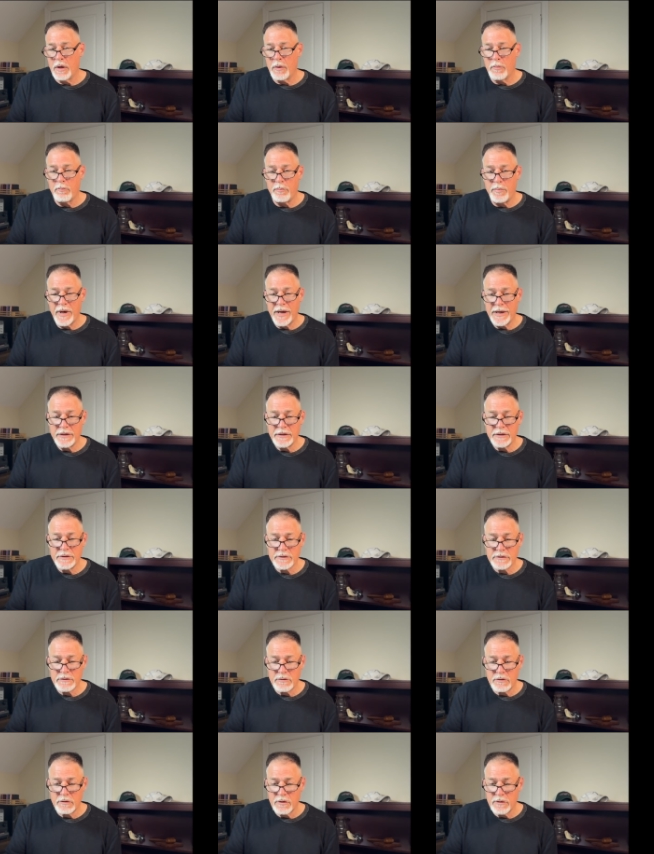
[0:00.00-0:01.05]
based
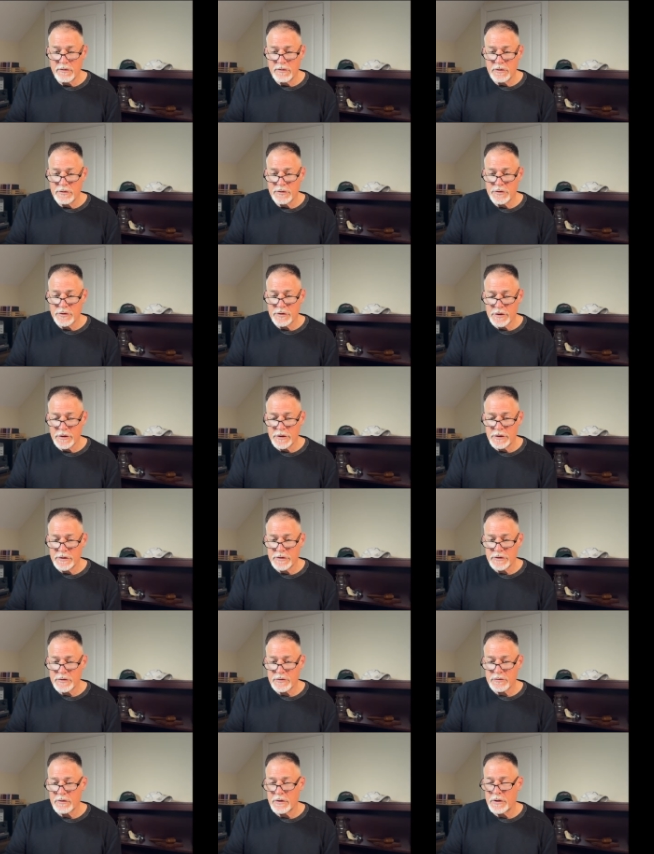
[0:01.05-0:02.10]
on the G
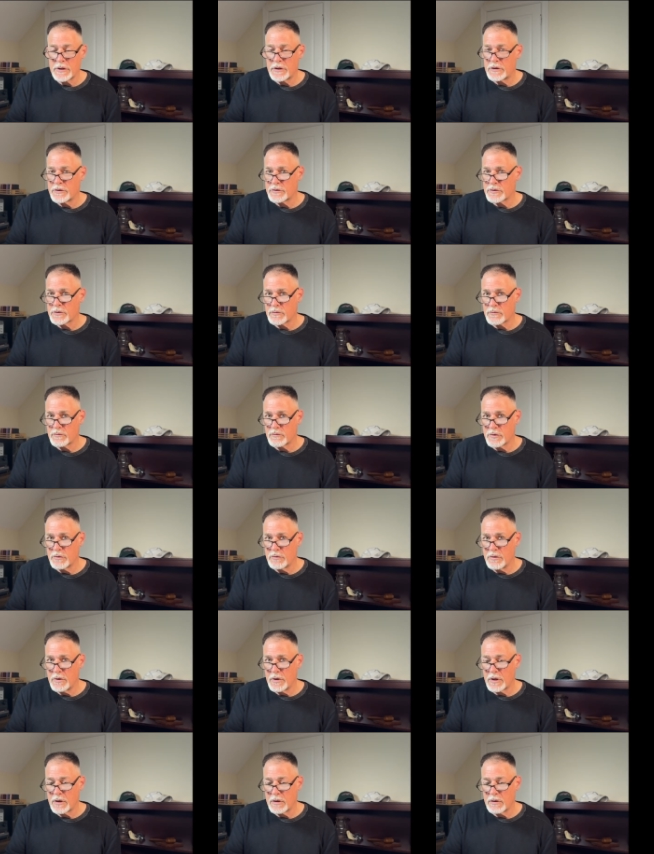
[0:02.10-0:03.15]
string as your root
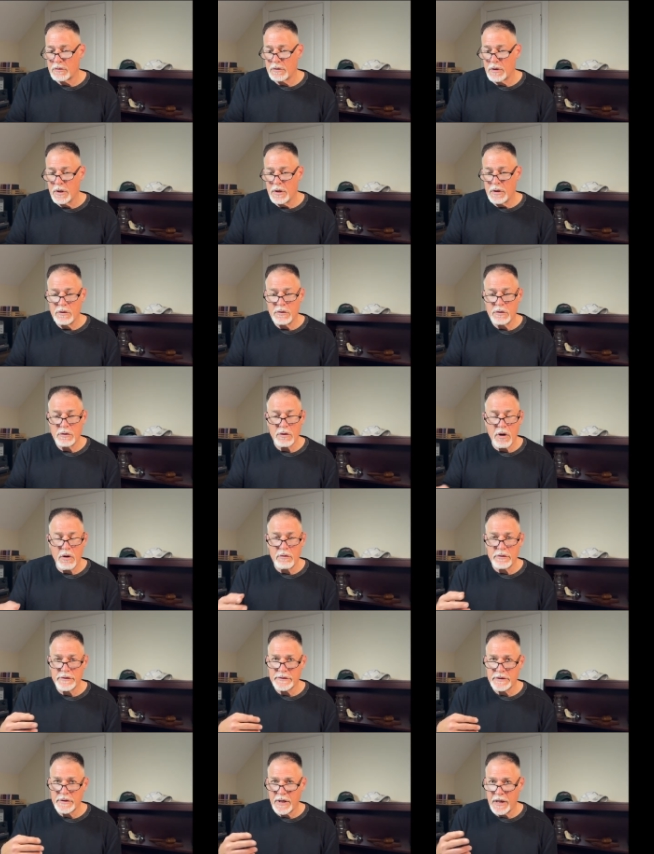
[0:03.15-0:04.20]
note, you can
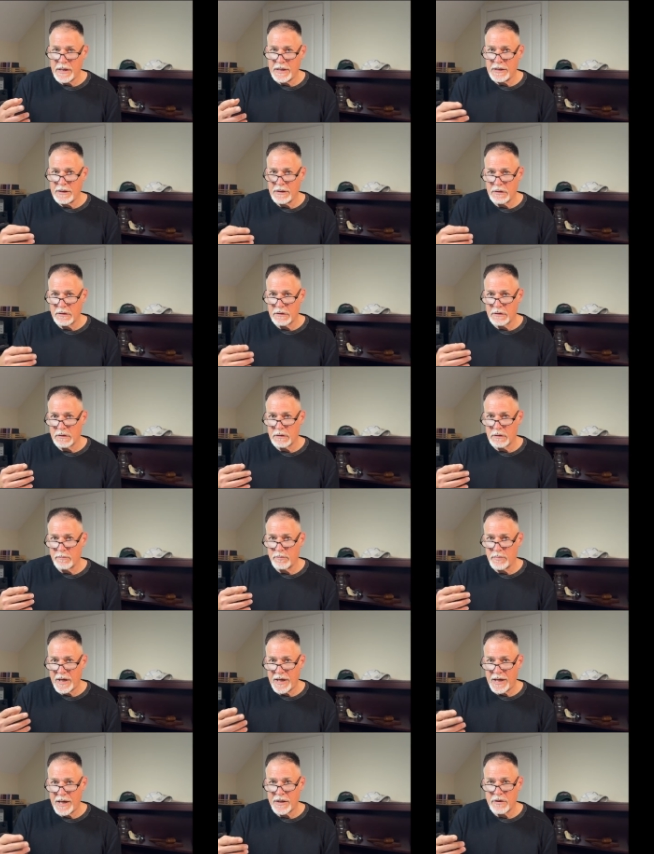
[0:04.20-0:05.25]
always take the
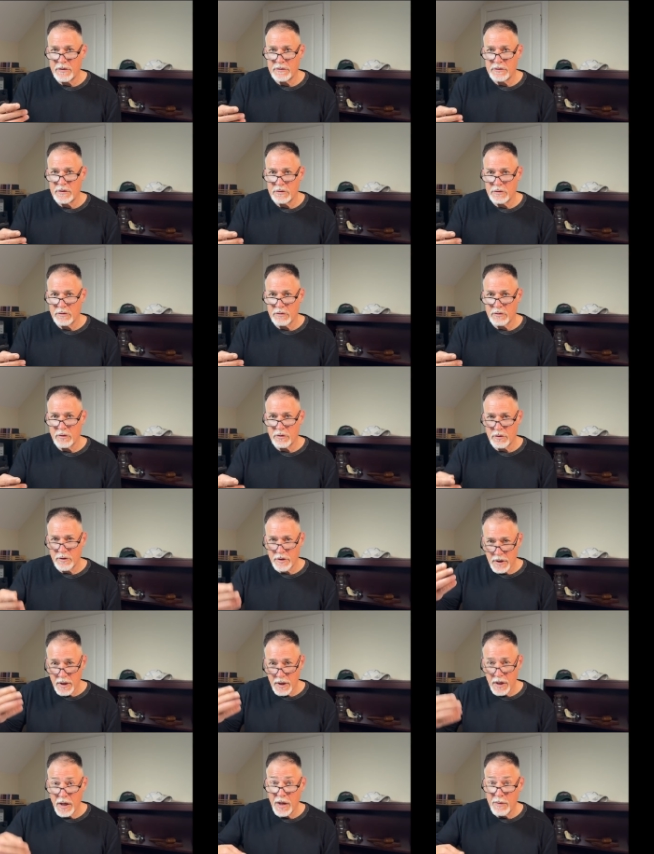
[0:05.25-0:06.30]
pattern that you're
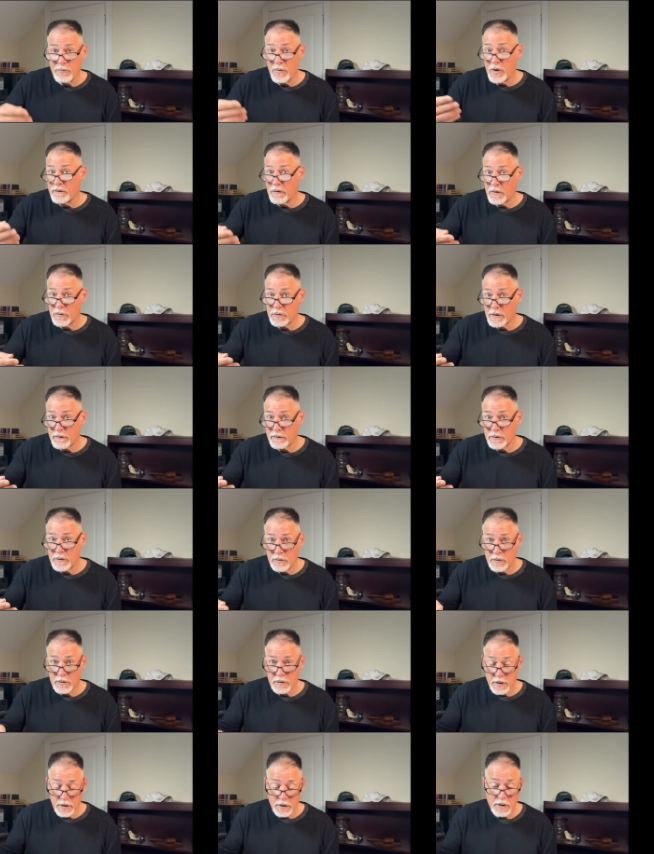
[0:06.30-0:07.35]
learning and move it wherever you
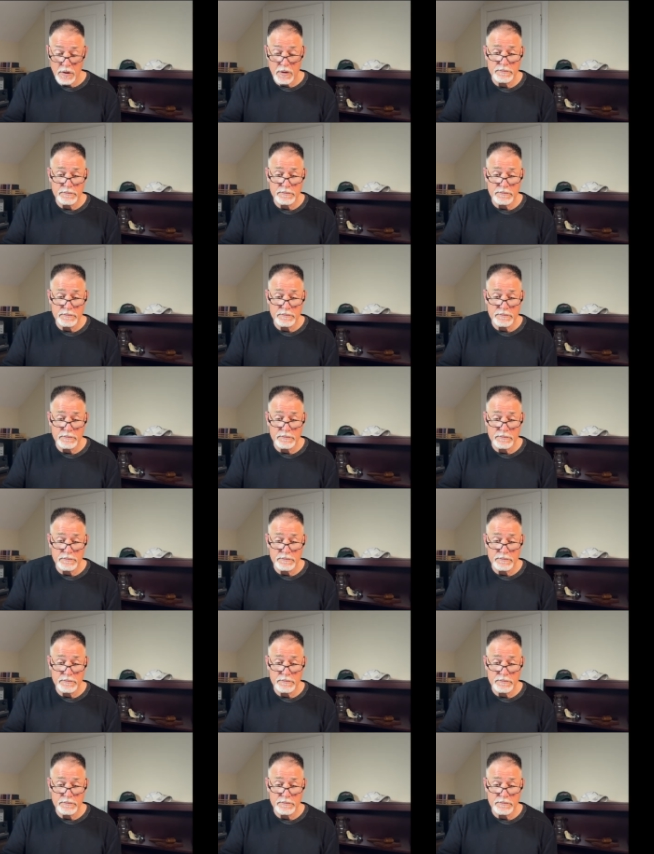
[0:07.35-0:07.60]
want to go.